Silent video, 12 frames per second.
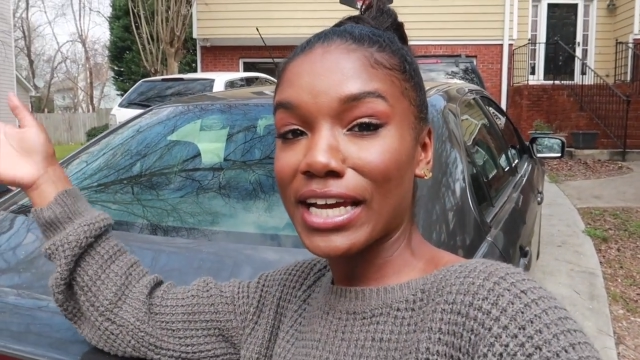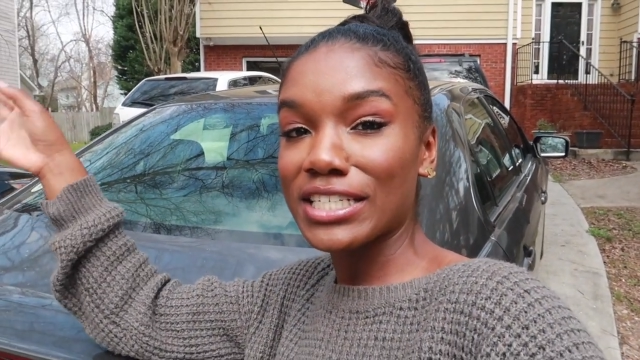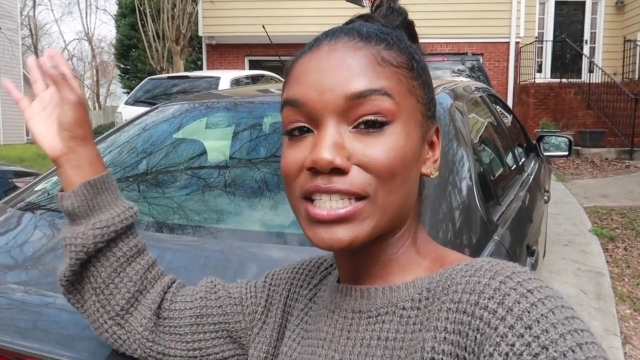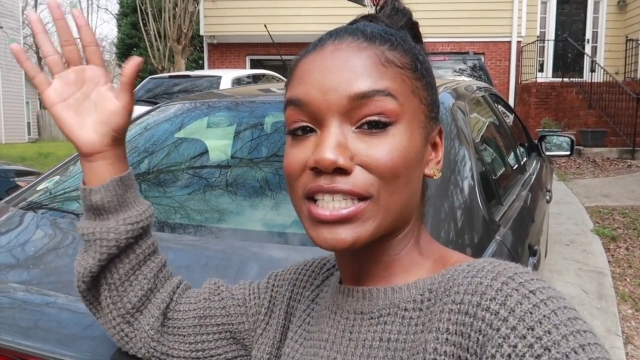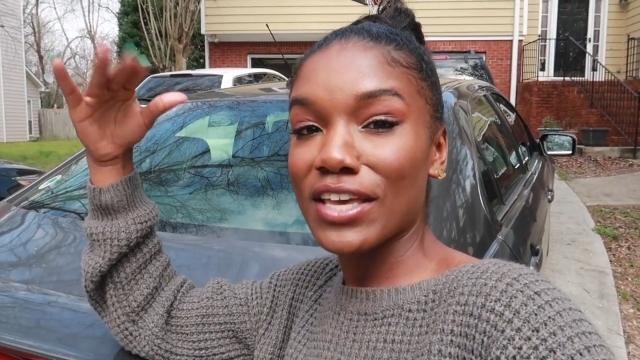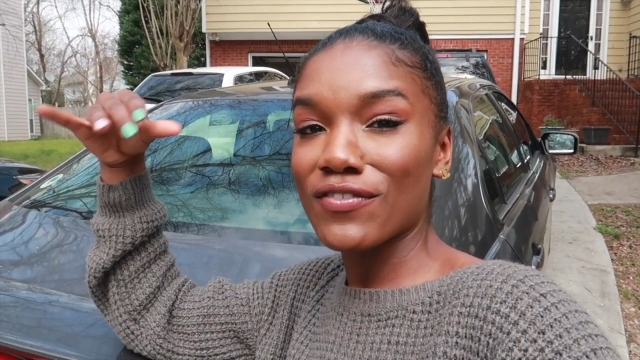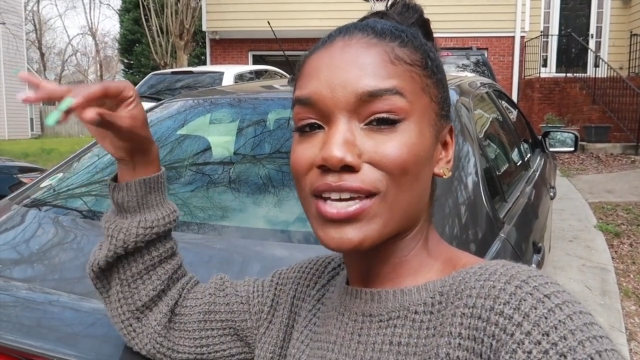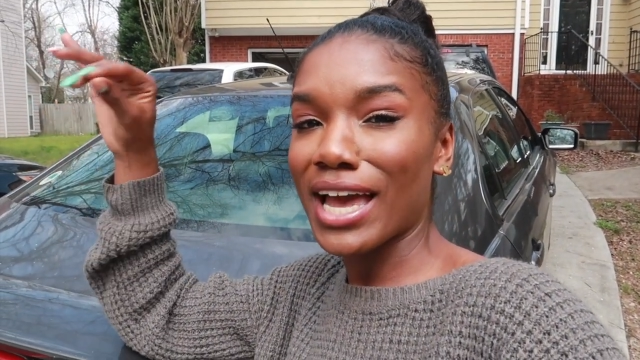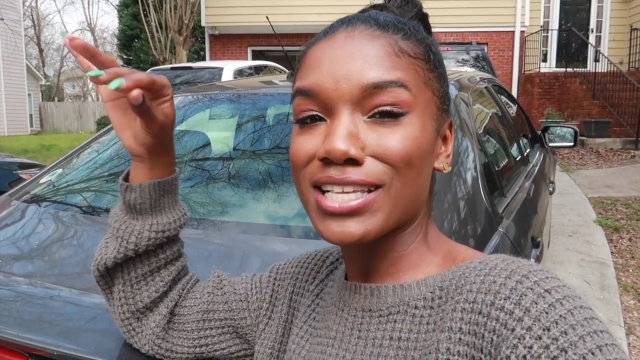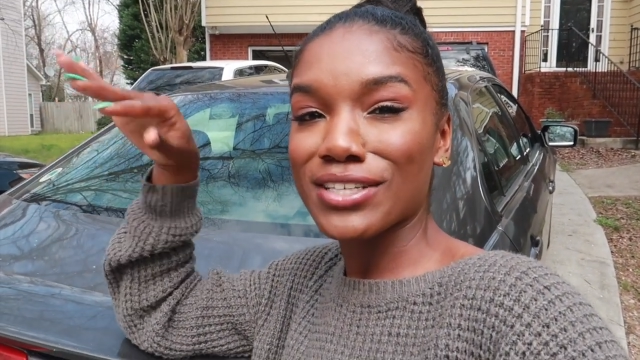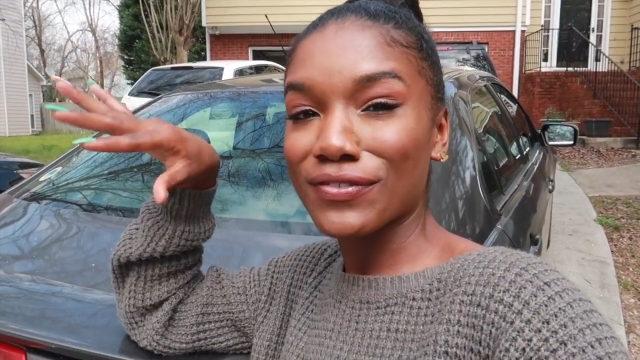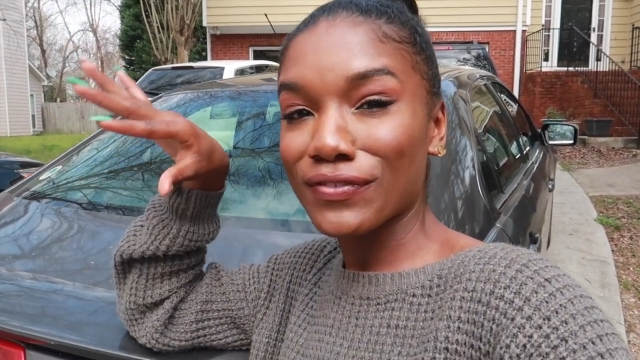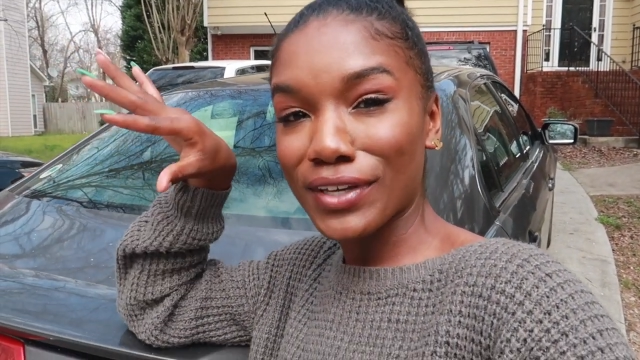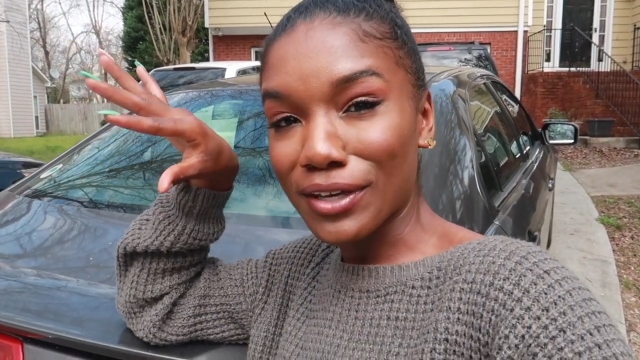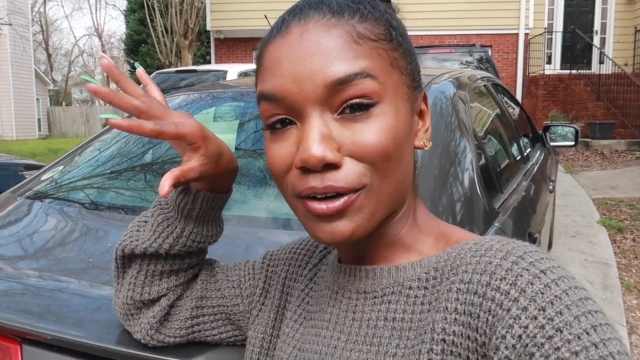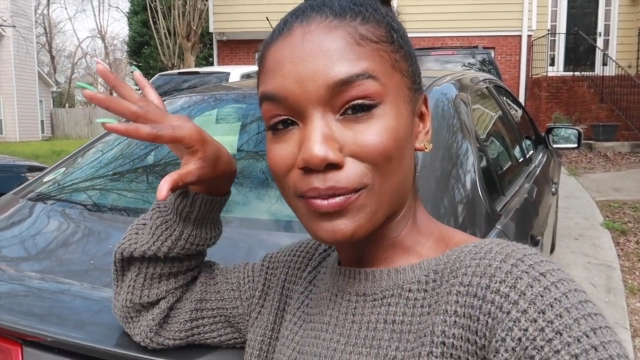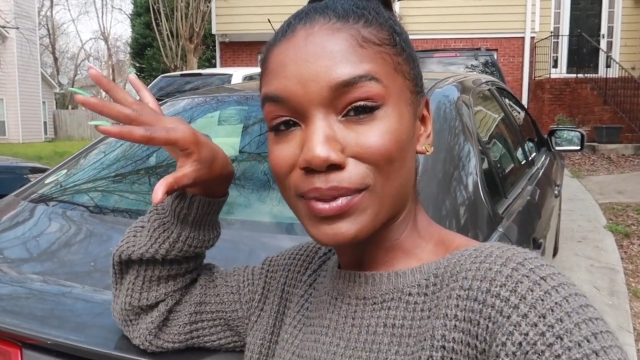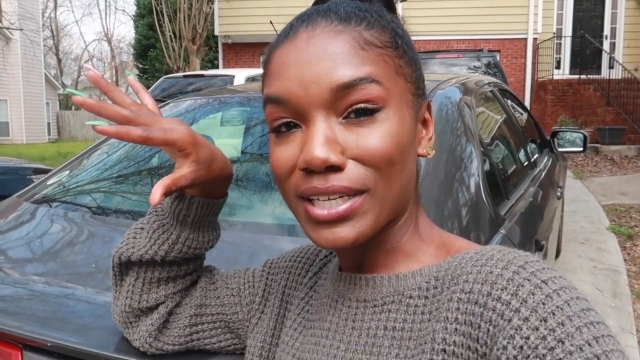and just give you guys a
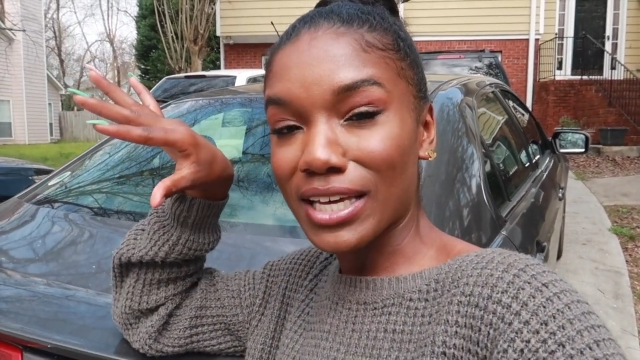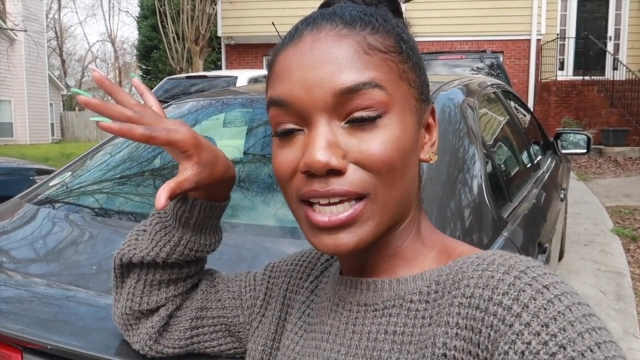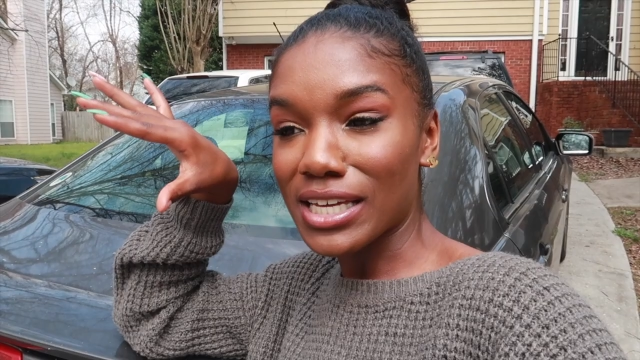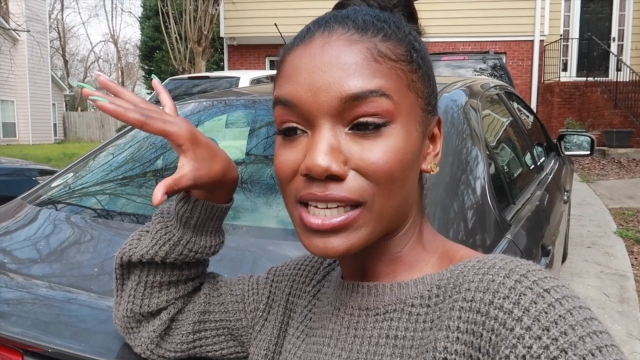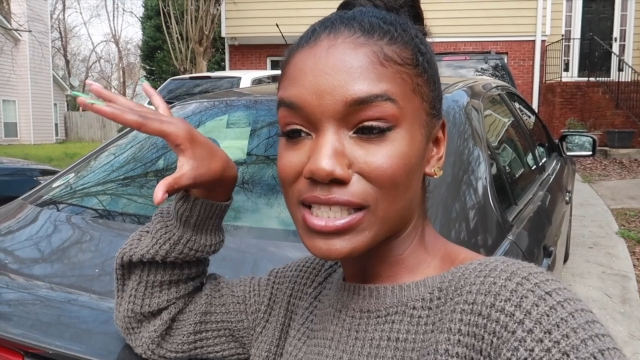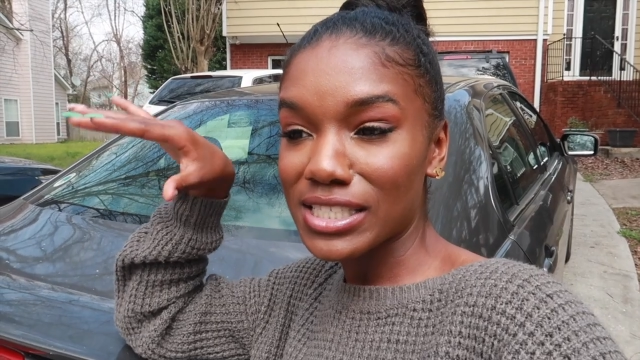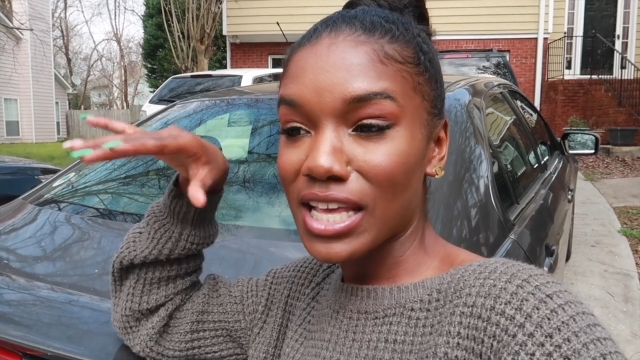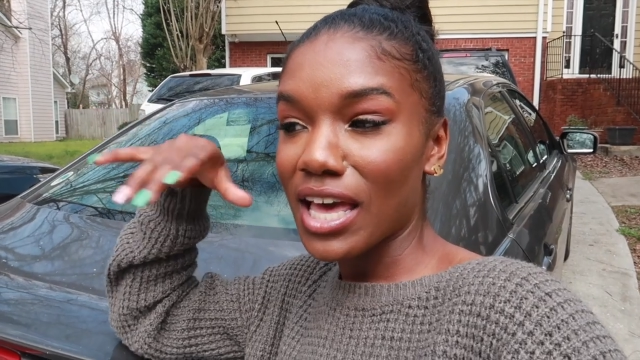feel, because